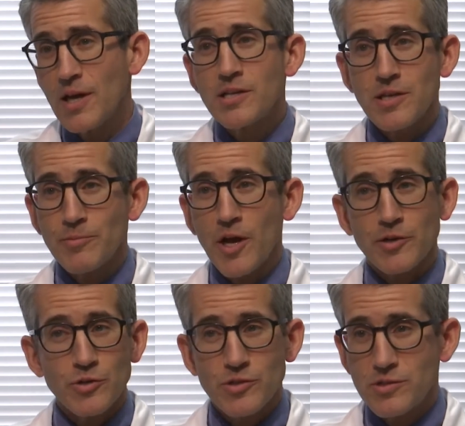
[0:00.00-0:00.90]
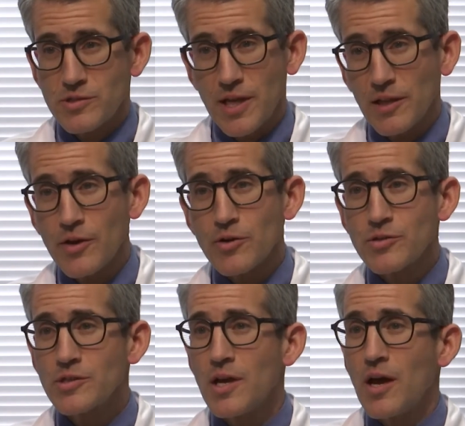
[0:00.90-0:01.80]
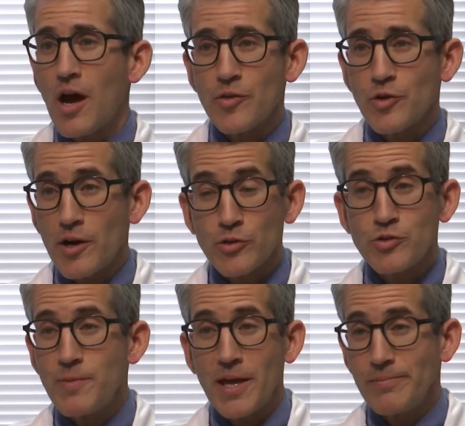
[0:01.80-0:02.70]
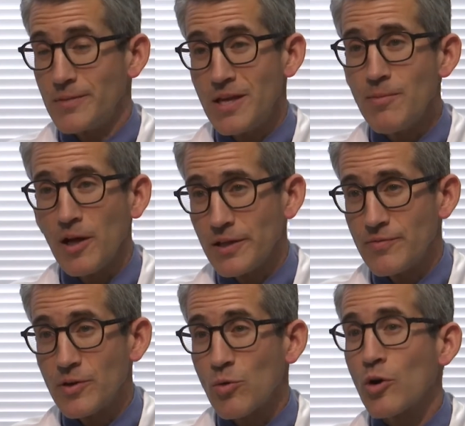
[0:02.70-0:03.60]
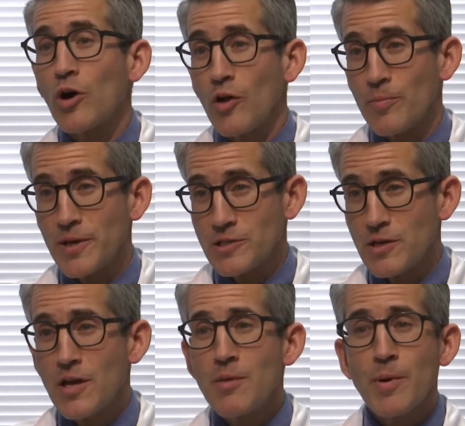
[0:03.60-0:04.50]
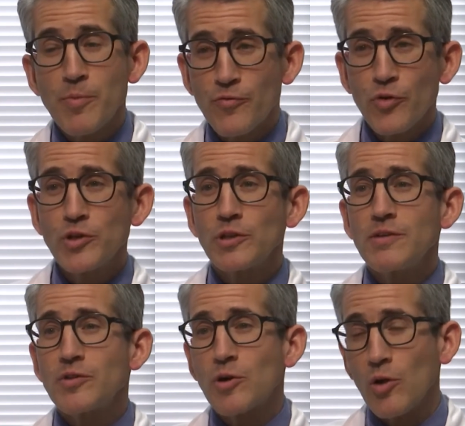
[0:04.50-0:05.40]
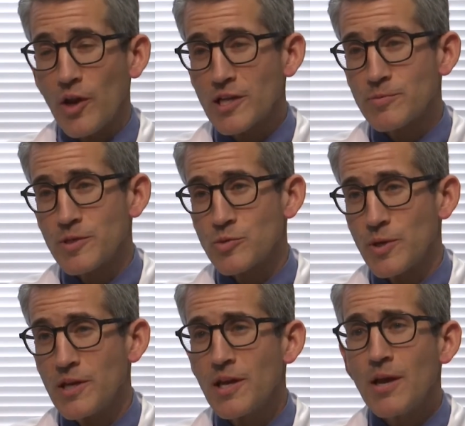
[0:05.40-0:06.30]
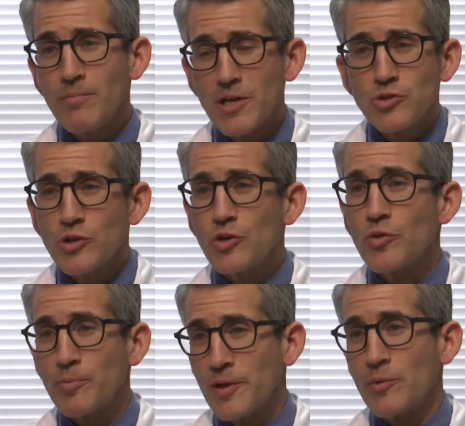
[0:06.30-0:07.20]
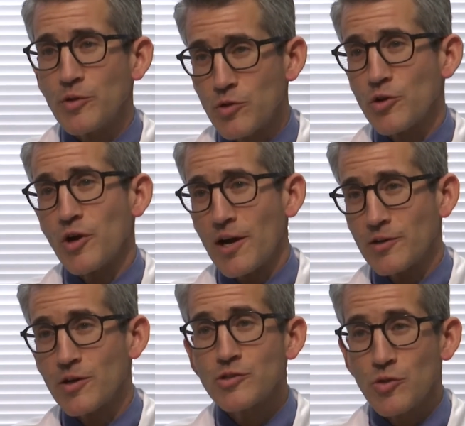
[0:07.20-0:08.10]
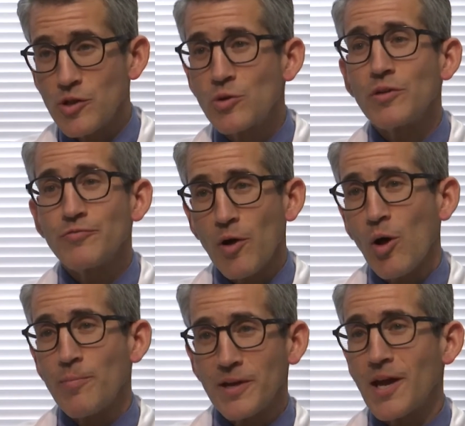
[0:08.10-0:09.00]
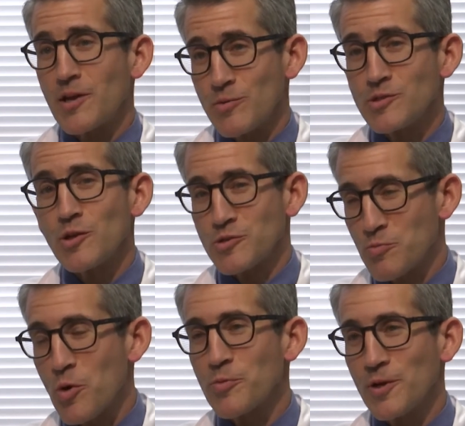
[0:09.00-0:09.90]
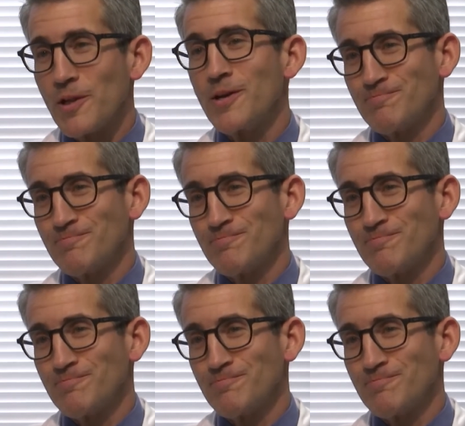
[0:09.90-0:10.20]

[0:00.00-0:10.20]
Some doctors send letters, other doctors may email even or call the patient. But before you leave the colonoscopy suite, make sure you know the plan with your doctor so that you can follow up and get your results appropriately.